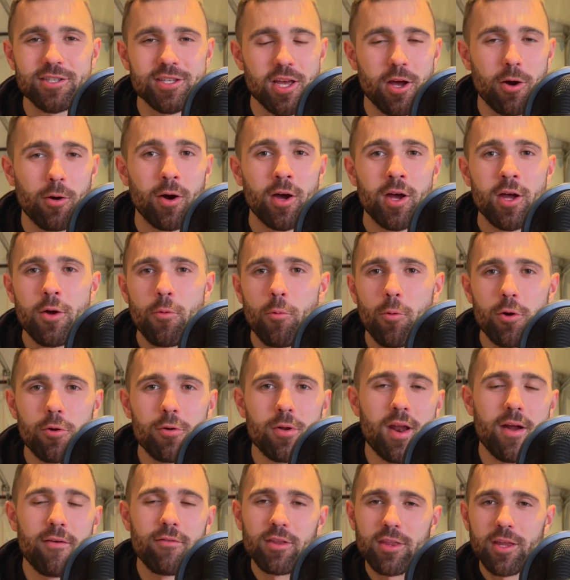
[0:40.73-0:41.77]
So we're
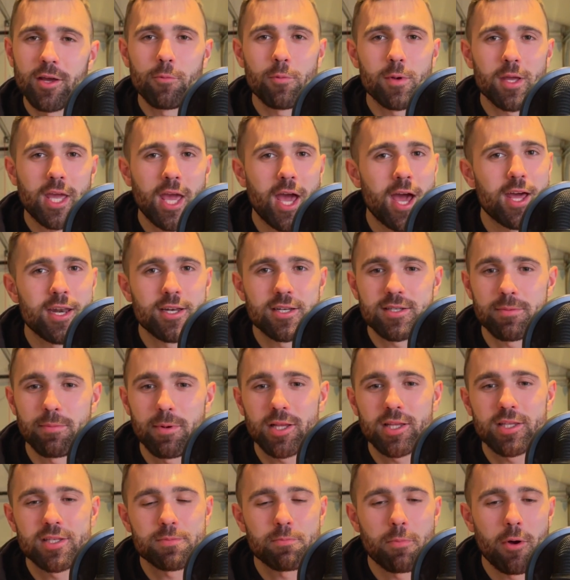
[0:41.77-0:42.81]
doing everything we can to
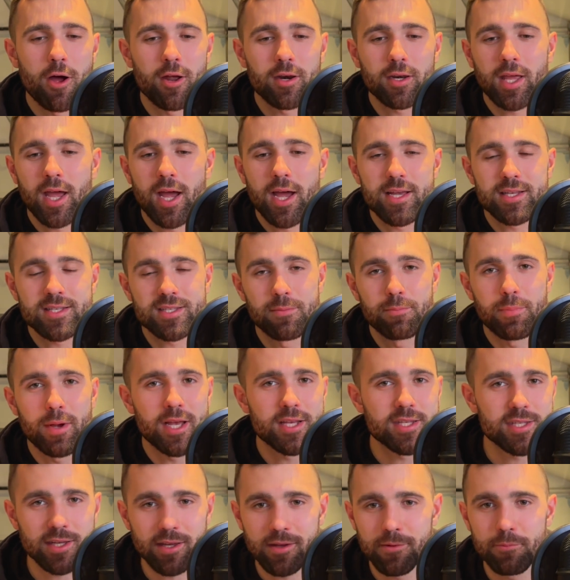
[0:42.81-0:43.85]
make this podcast the
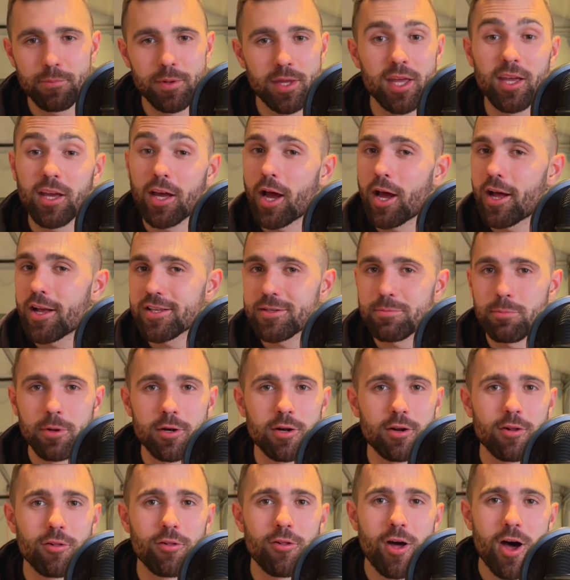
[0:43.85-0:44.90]
best it can be. Kyle's put
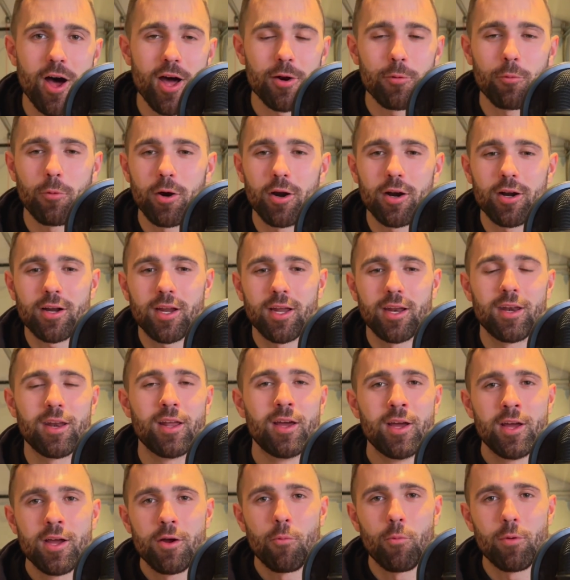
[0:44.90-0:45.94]
in a lot of work, and
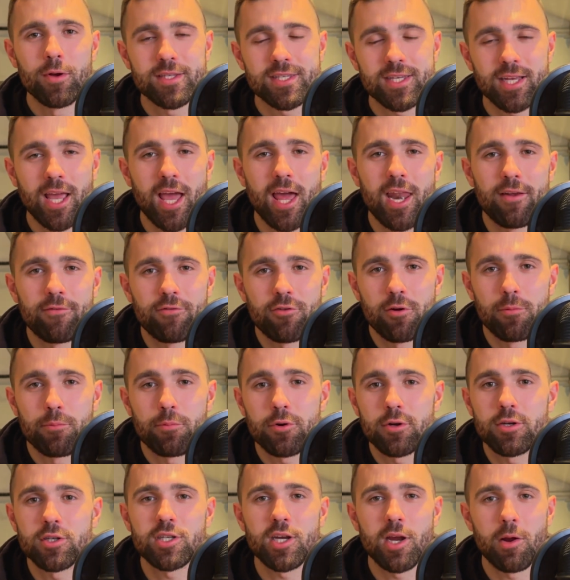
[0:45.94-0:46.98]
once again, if you
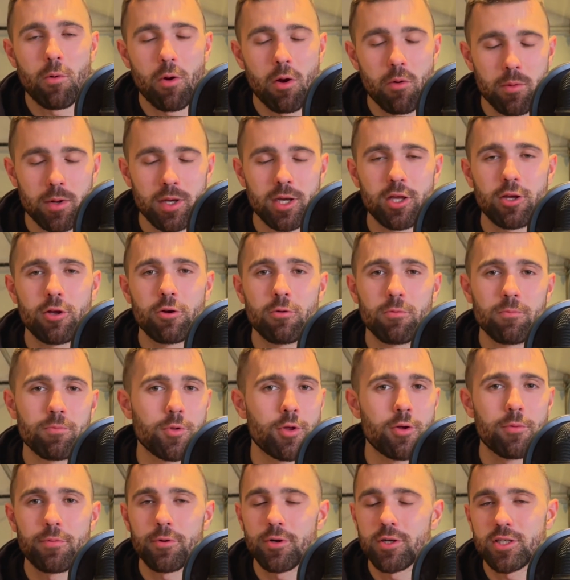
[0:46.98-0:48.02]
appreciate what we do,
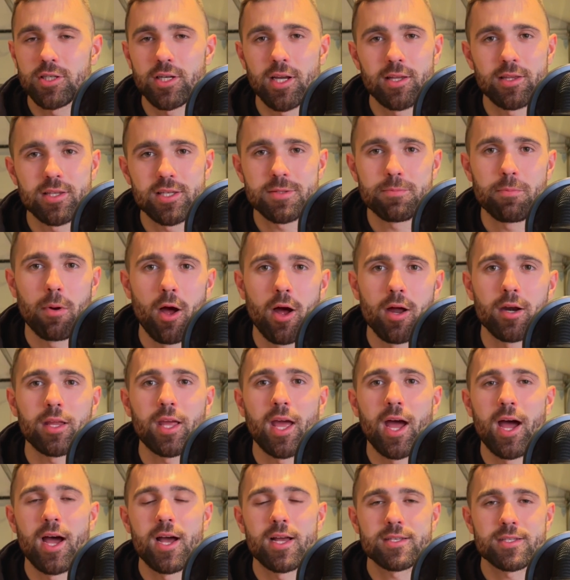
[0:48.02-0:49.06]
you appreciate this
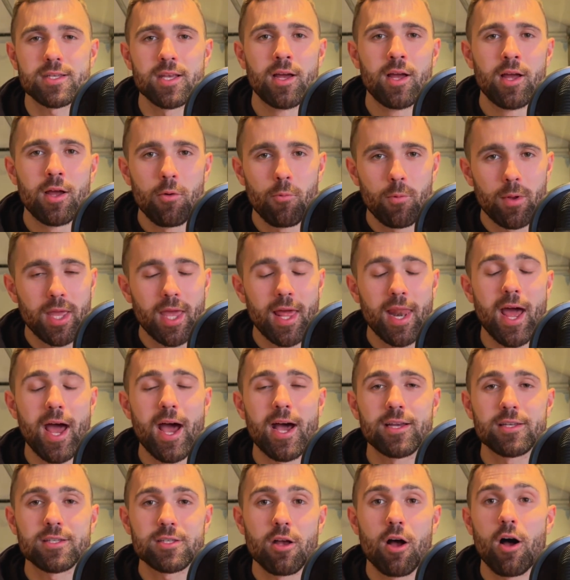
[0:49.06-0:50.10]
podcast, we get
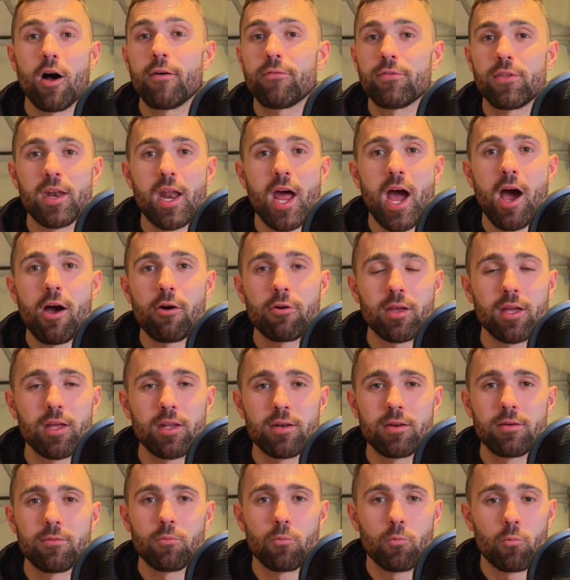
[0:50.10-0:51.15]
asked often, how
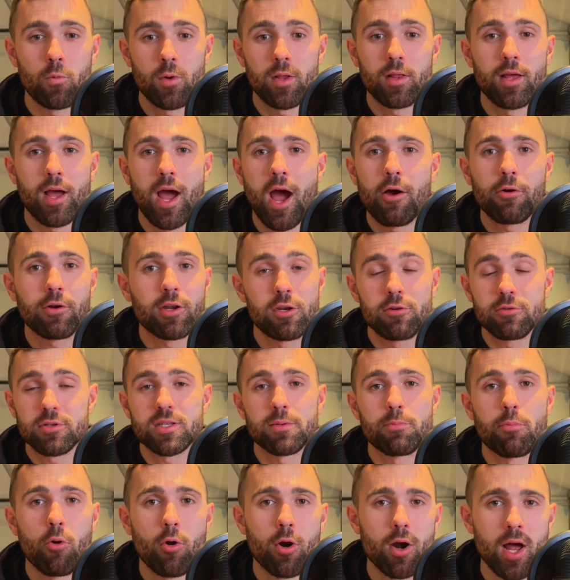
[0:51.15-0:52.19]
can you
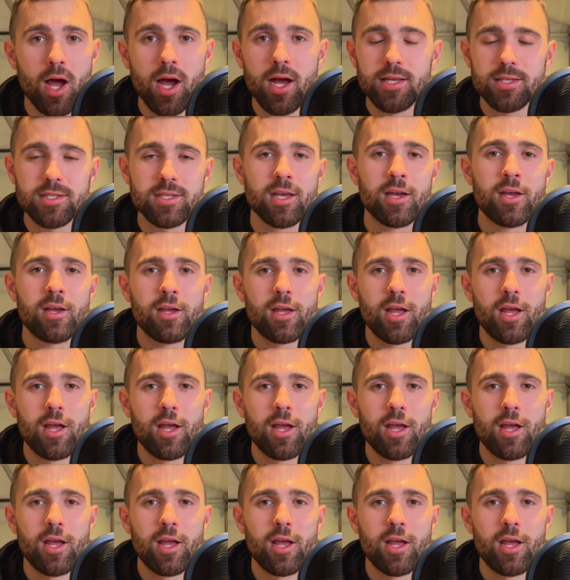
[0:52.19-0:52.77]
support us?